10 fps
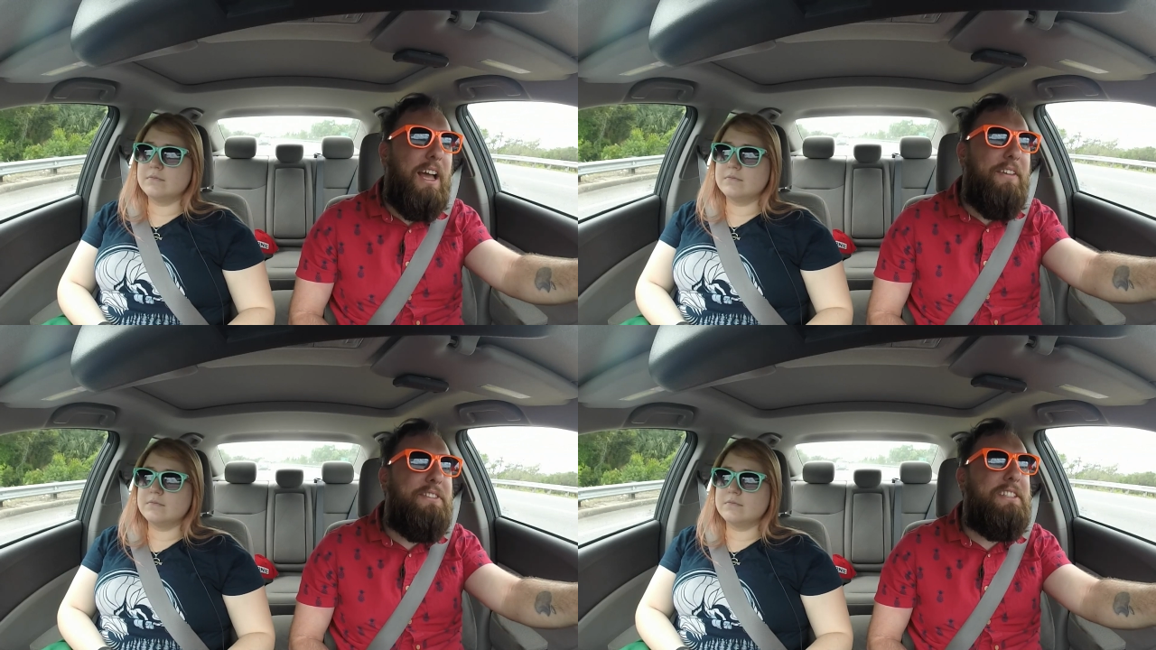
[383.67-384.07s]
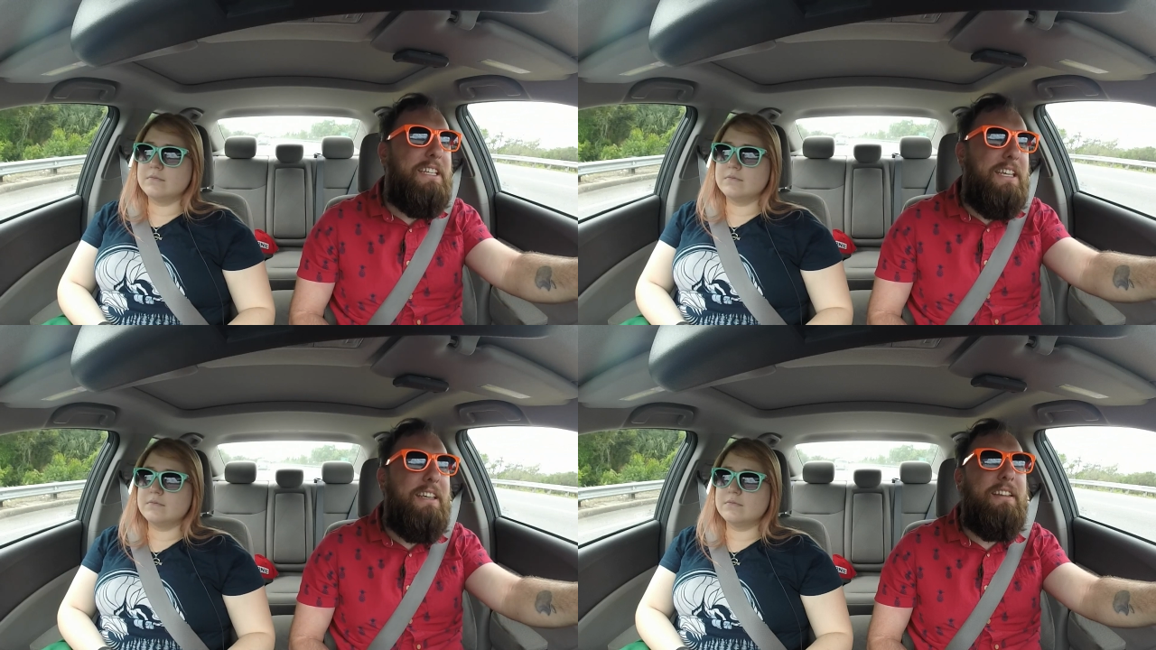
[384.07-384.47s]
Speaker 1: I've
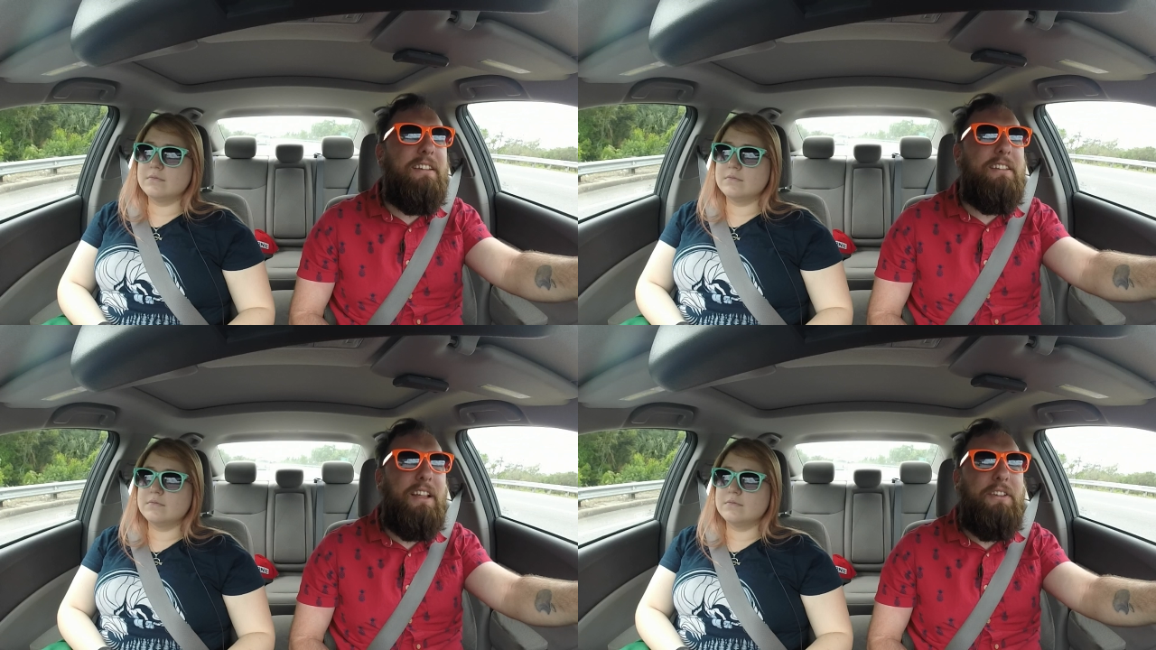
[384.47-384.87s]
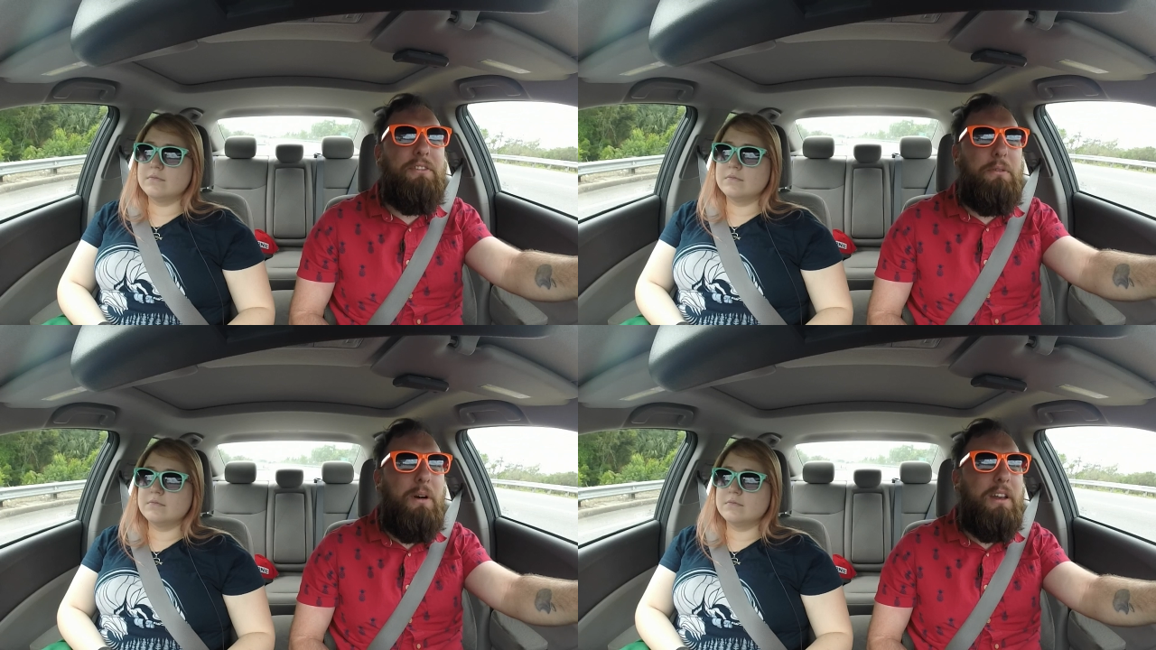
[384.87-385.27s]
seen Life
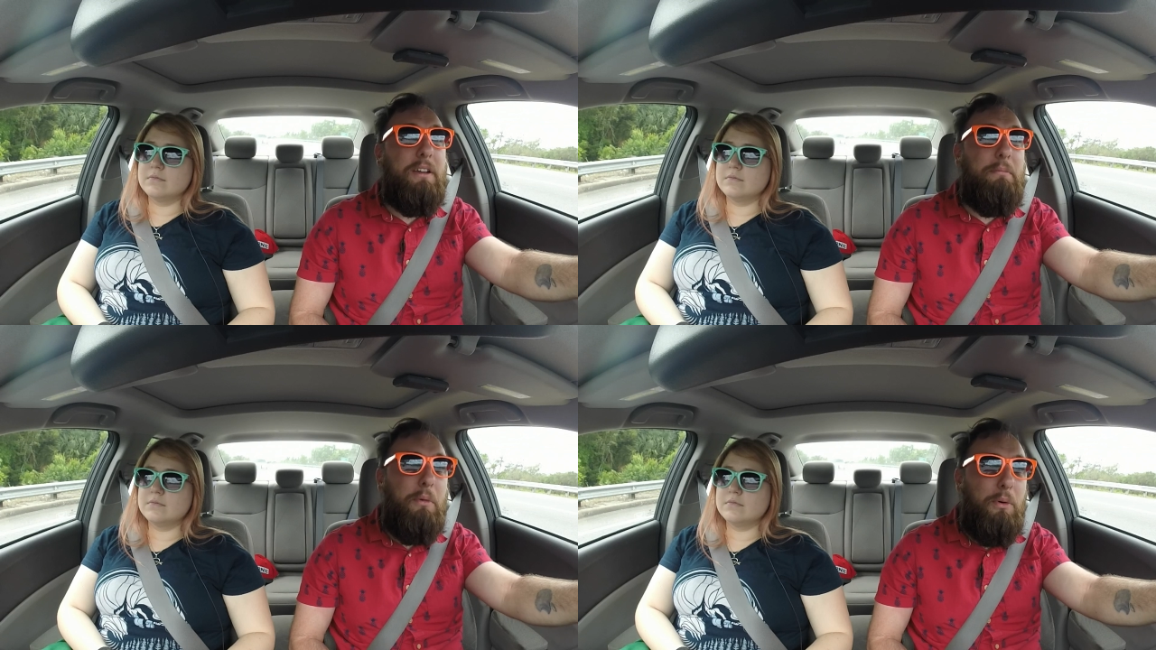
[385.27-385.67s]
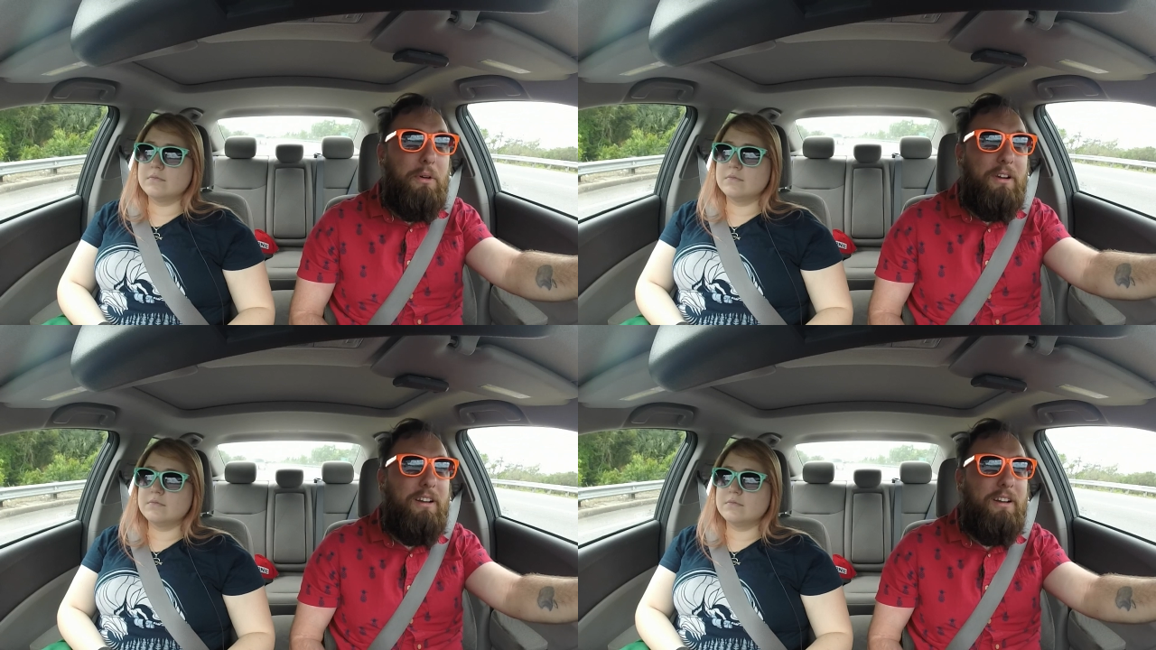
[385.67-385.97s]
Aquatic more.